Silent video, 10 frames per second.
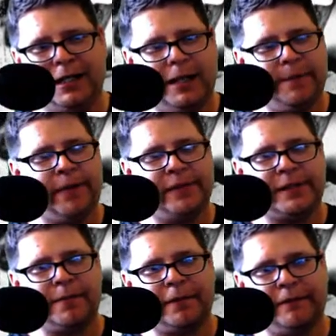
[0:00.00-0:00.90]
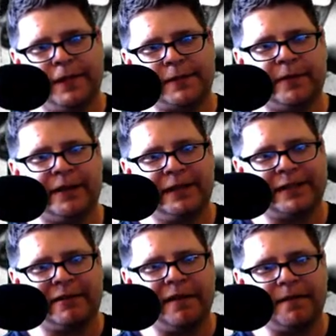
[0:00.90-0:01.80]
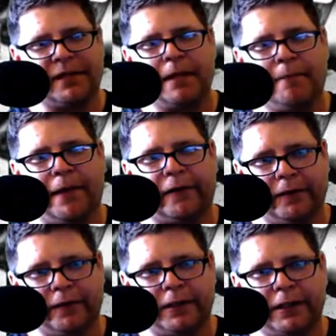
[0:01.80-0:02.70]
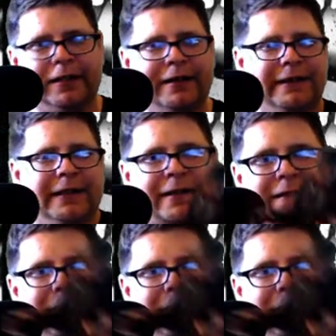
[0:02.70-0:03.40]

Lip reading: and post them on Facebook and Instagram so you get a better look than